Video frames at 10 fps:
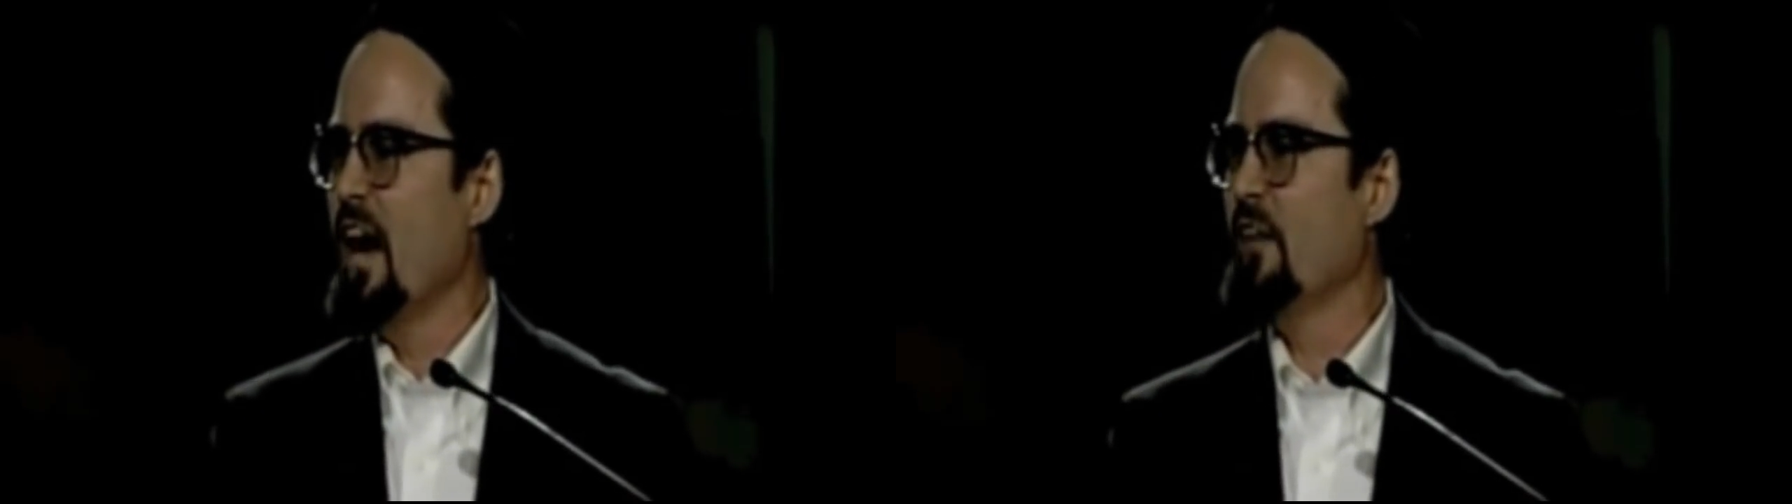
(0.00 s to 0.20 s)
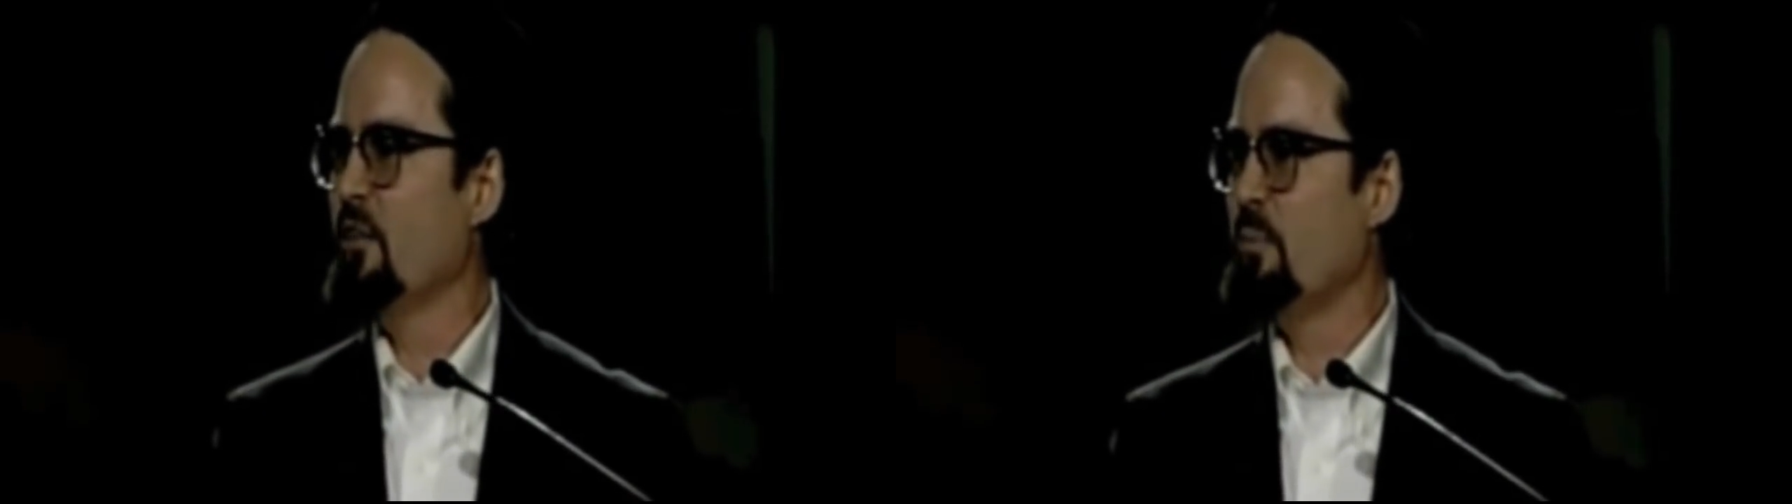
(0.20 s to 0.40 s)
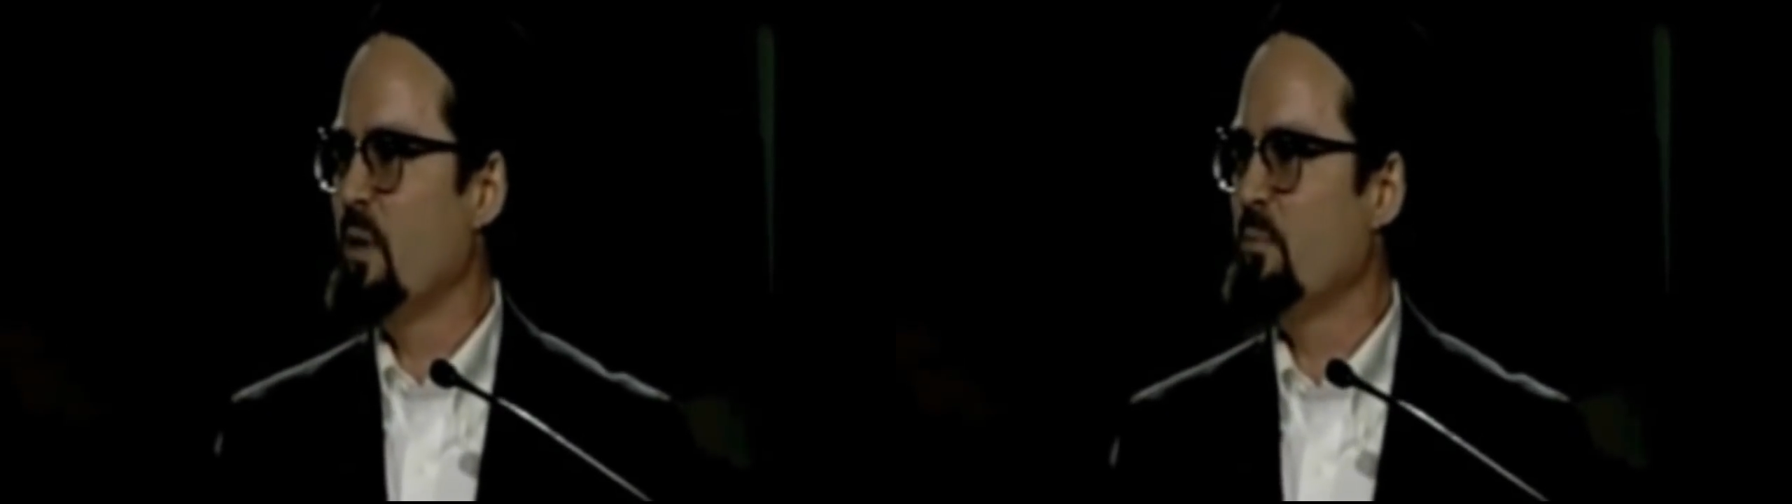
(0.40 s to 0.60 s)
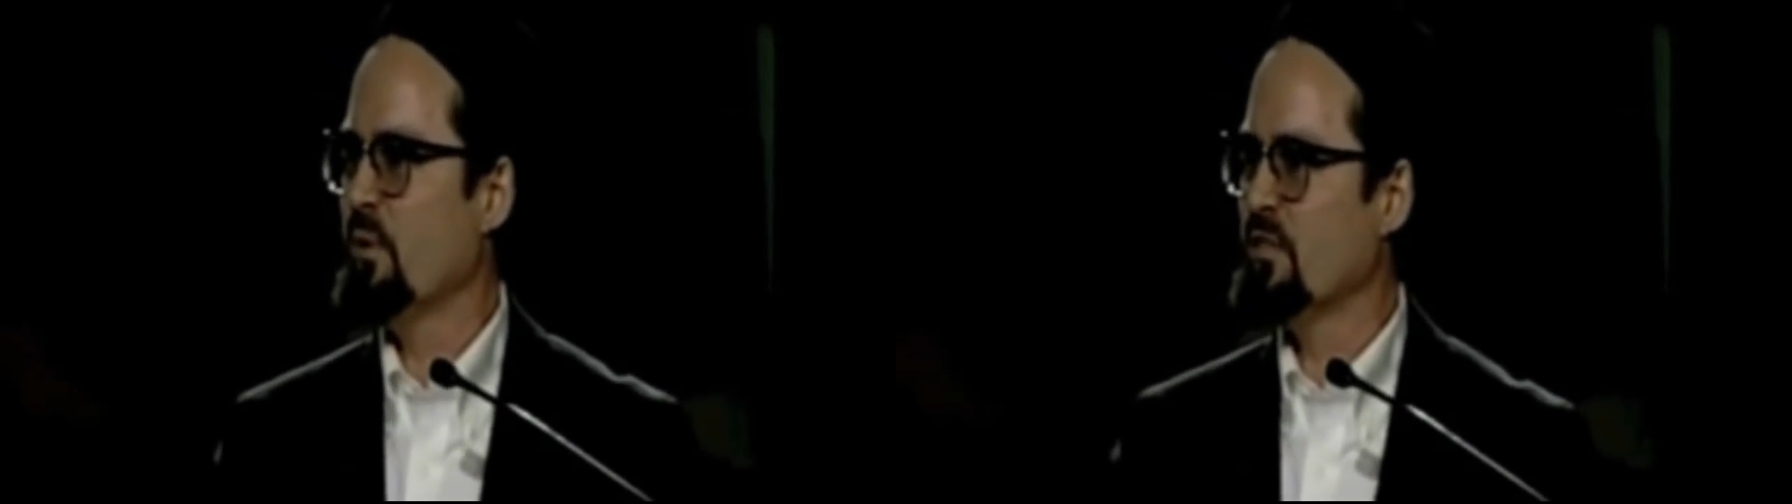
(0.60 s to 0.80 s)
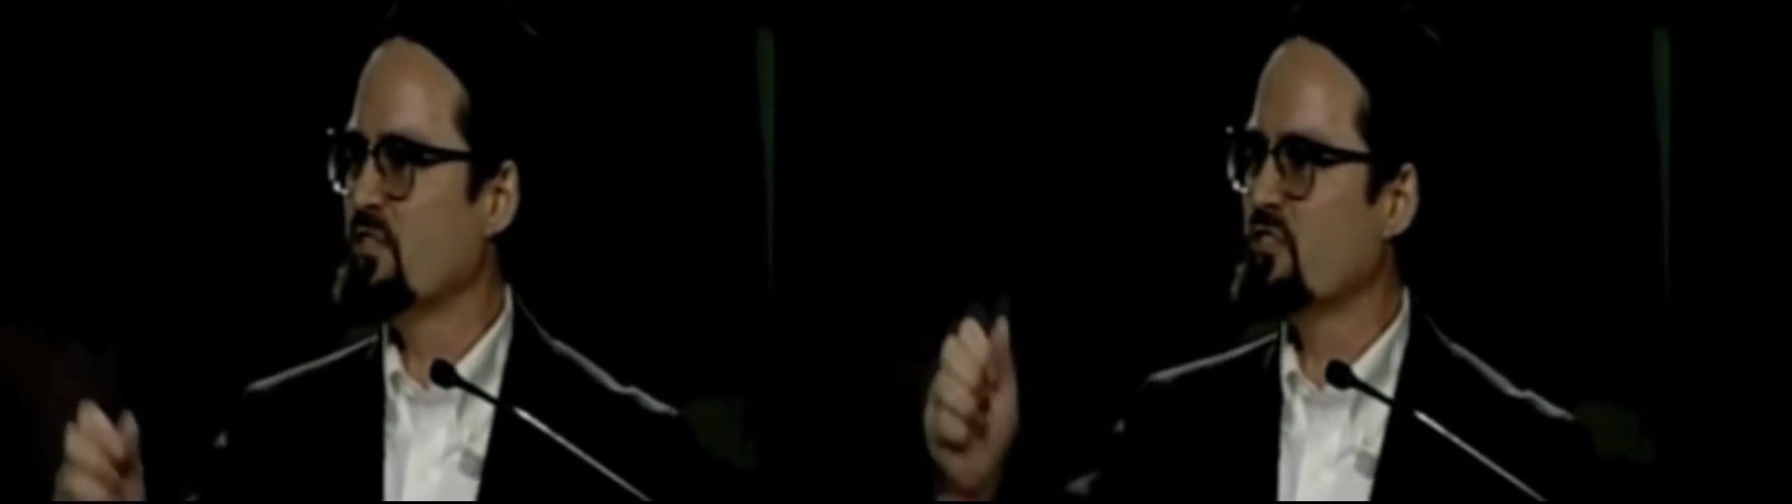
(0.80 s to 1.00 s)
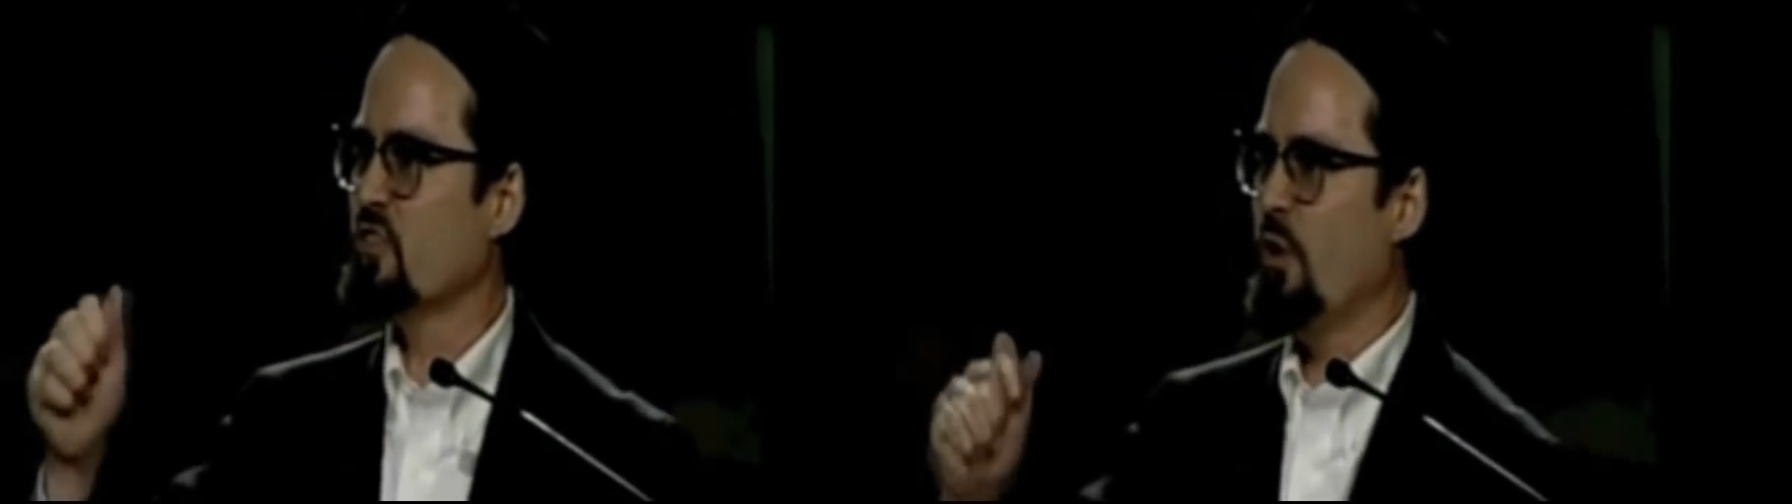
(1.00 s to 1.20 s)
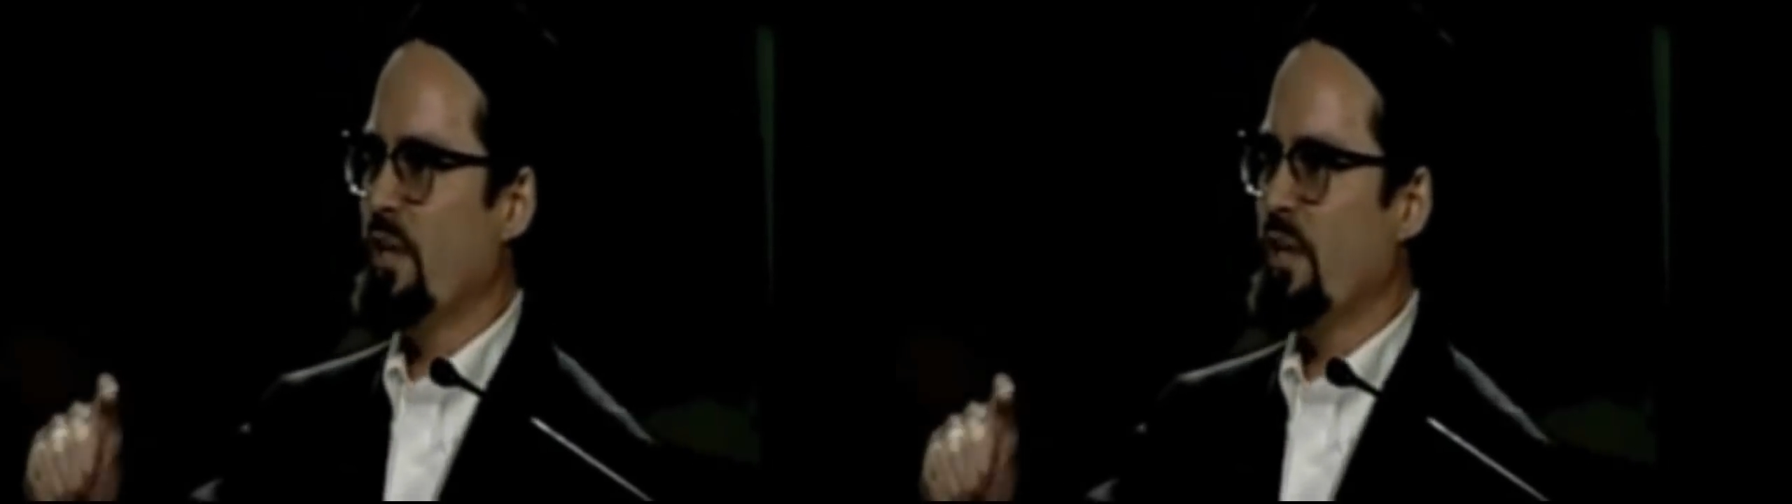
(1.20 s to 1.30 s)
other people. This is